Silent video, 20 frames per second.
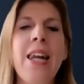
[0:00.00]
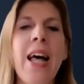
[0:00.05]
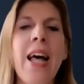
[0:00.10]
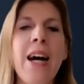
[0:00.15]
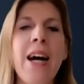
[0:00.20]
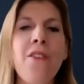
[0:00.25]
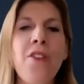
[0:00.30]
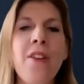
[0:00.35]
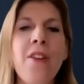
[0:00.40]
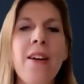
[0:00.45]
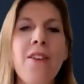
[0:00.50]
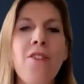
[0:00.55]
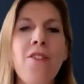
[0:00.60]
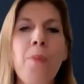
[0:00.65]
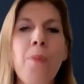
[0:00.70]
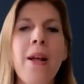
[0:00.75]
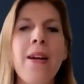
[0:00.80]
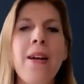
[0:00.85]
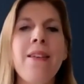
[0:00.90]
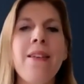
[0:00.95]

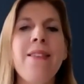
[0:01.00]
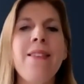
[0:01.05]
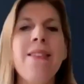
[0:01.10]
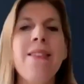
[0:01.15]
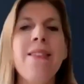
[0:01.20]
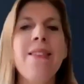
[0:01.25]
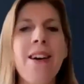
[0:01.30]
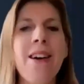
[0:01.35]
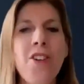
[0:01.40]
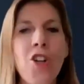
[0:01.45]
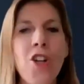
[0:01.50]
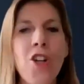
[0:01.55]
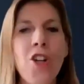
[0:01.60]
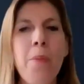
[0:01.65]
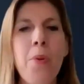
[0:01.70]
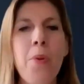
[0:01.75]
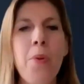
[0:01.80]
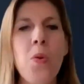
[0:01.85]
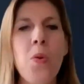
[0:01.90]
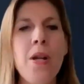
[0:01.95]
Lifestyles play such an
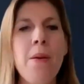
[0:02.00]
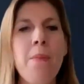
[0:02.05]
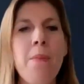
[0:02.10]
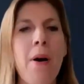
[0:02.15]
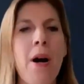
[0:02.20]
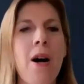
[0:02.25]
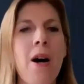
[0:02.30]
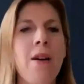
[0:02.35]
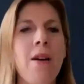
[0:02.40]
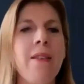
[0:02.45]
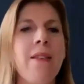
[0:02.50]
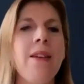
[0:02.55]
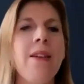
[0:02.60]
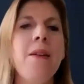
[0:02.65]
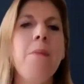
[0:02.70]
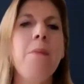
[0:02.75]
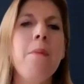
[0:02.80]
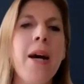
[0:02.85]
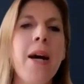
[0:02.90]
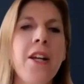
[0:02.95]
important part
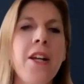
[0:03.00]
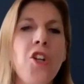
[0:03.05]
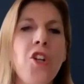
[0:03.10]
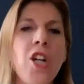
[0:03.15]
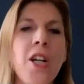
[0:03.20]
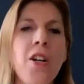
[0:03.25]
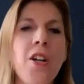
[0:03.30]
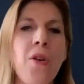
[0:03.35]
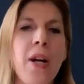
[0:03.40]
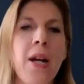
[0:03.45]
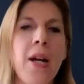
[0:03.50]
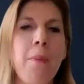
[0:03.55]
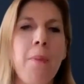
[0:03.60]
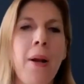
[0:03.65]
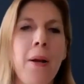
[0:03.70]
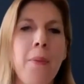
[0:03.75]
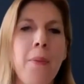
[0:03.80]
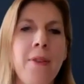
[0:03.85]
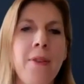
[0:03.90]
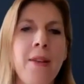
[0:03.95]
in managing your
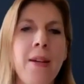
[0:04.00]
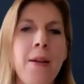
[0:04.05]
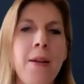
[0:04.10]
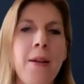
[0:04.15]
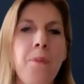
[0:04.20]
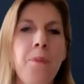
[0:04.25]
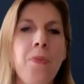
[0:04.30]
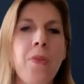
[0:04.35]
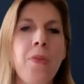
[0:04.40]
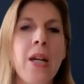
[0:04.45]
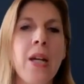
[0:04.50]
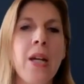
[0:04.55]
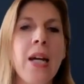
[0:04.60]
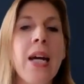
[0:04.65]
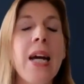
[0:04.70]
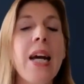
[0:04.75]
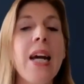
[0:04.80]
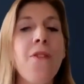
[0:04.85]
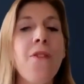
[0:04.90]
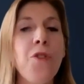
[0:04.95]
epilepsy.
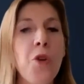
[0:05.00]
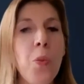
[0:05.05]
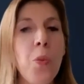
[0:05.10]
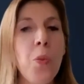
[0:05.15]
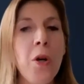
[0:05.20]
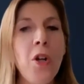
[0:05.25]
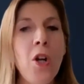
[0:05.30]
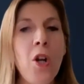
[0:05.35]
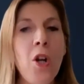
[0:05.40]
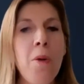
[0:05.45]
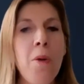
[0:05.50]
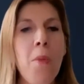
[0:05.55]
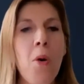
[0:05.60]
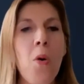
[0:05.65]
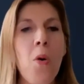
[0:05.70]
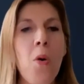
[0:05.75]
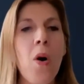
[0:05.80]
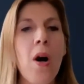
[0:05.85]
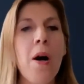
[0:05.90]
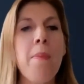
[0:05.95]
If you want to learn
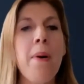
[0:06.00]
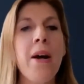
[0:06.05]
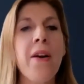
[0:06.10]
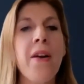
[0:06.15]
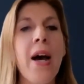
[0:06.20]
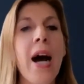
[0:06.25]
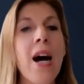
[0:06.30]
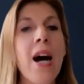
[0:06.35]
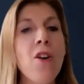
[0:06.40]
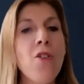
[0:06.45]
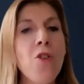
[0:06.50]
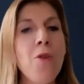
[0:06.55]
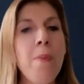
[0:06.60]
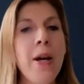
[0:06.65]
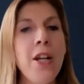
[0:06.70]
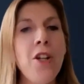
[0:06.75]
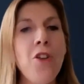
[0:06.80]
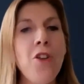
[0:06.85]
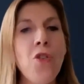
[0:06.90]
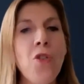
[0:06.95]
more about how to
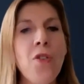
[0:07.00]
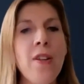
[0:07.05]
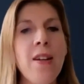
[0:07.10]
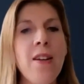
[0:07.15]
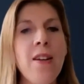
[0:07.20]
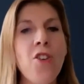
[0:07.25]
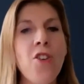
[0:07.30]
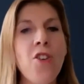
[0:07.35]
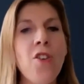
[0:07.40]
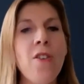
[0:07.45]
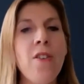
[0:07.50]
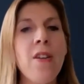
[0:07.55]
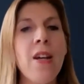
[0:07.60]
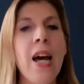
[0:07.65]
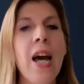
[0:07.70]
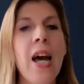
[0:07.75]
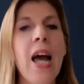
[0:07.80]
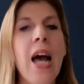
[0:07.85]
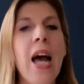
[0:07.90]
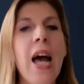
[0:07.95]
manage your seizures
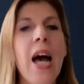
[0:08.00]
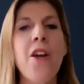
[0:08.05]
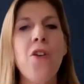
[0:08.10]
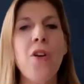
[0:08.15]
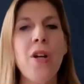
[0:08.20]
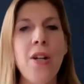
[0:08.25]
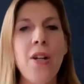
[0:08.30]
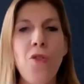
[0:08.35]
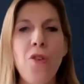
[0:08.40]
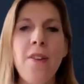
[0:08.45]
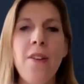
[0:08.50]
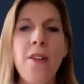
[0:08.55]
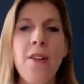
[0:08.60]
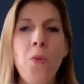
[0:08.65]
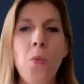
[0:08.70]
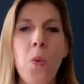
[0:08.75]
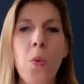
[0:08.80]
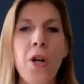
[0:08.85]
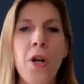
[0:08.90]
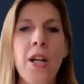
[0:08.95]
and are
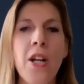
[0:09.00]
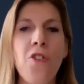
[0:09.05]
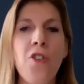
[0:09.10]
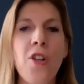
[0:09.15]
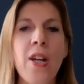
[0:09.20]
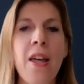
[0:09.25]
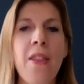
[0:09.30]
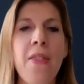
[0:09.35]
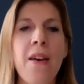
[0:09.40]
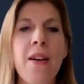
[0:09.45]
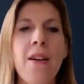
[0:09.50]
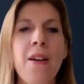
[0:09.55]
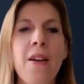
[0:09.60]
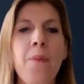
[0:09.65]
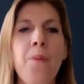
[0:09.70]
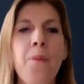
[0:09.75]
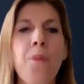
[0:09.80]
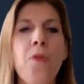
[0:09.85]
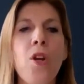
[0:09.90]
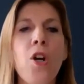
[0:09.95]
interested in working together,
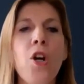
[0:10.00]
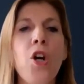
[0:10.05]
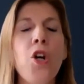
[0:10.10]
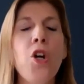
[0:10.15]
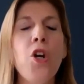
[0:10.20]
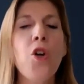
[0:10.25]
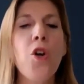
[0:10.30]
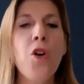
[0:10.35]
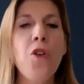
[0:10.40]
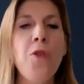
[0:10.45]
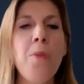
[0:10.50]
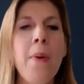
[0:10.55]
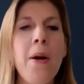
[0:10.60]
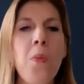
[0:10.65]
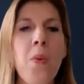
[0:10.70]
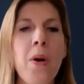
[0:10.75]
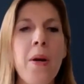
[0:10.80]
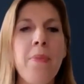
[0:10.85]
go to my